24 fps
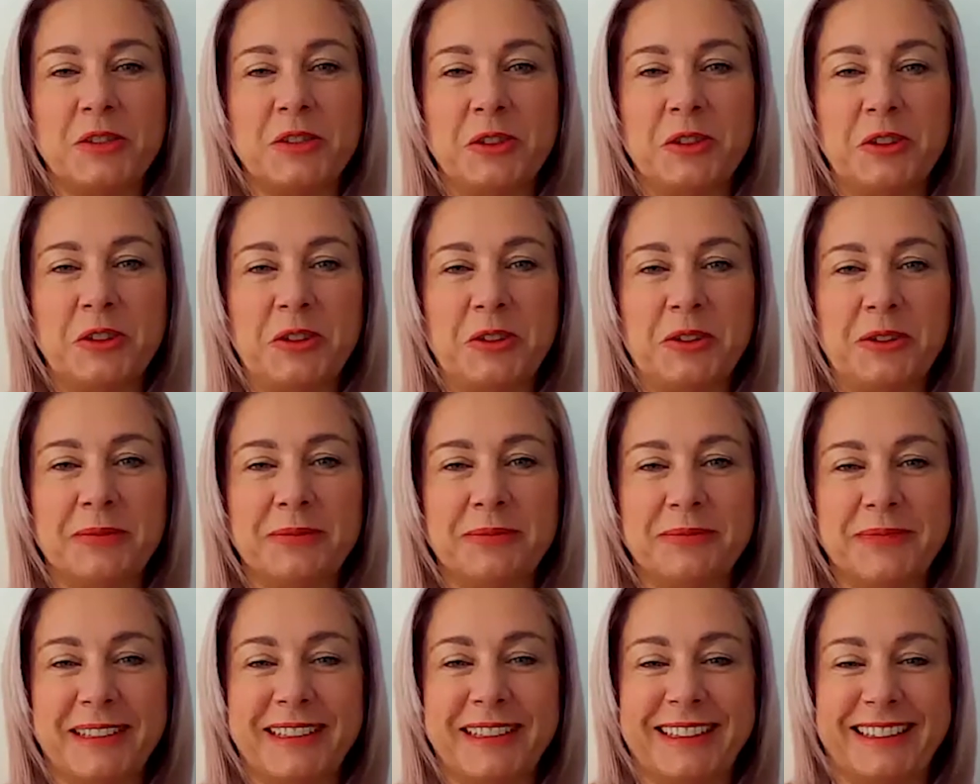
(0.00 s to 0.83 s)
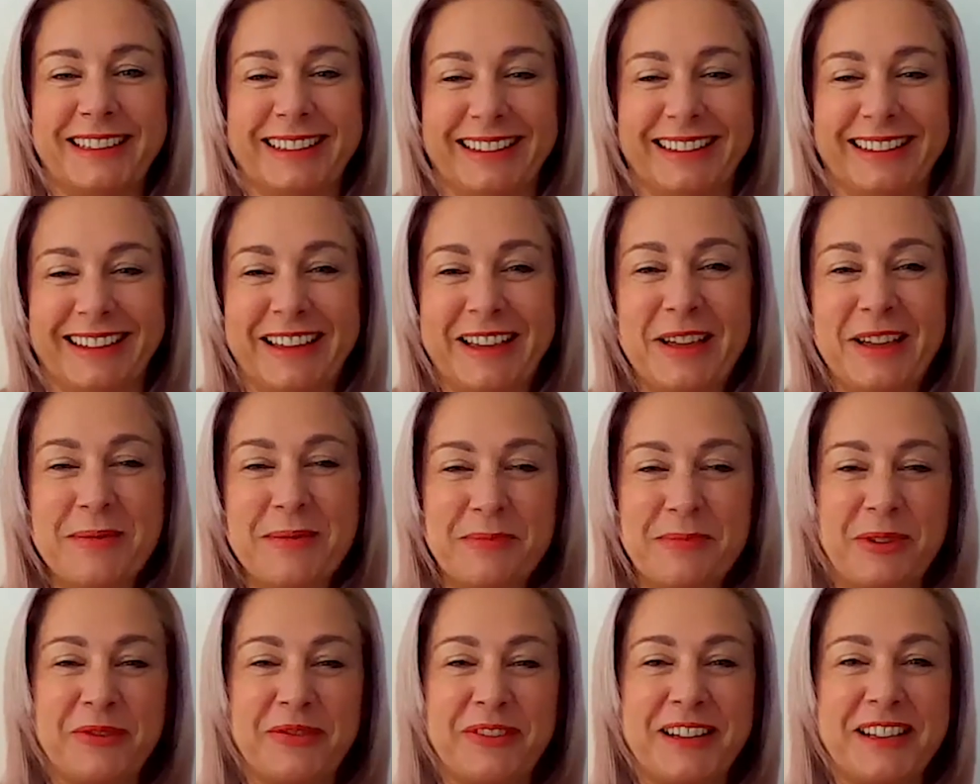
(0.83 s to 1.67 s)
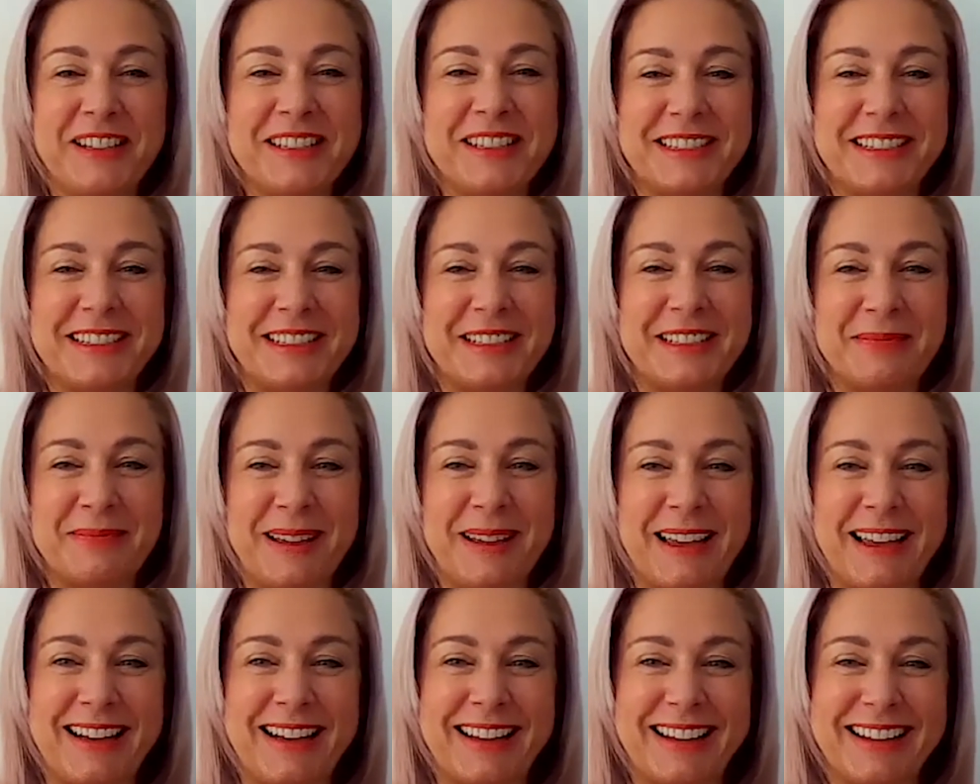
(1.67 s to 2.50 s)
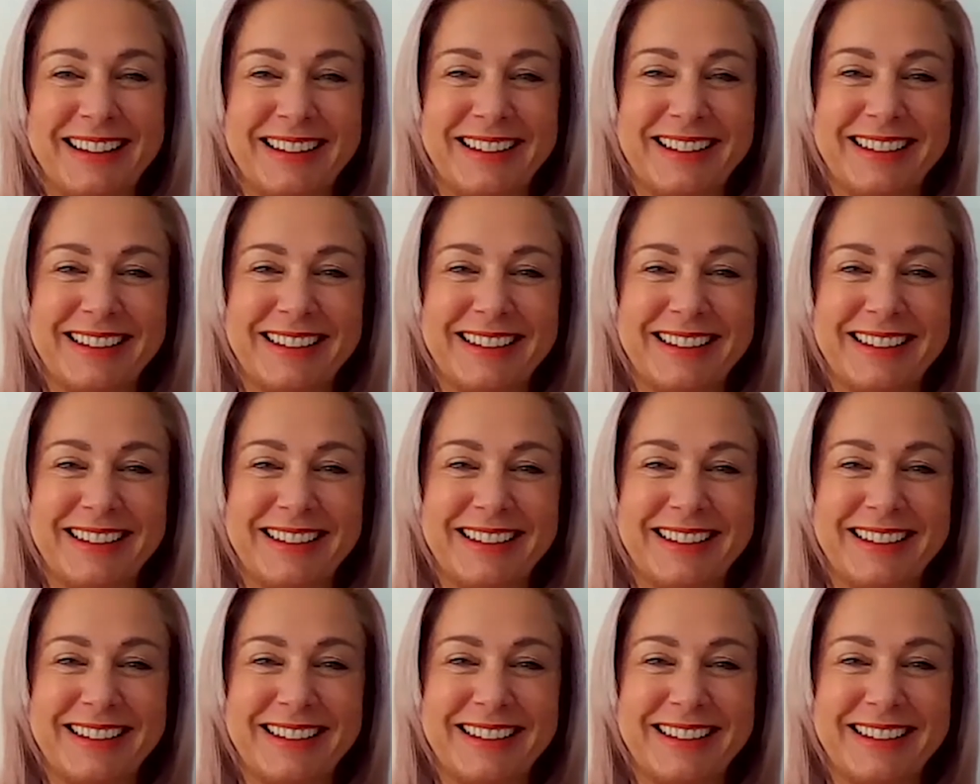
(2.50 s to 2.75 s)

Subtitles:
too long. Prevention is better.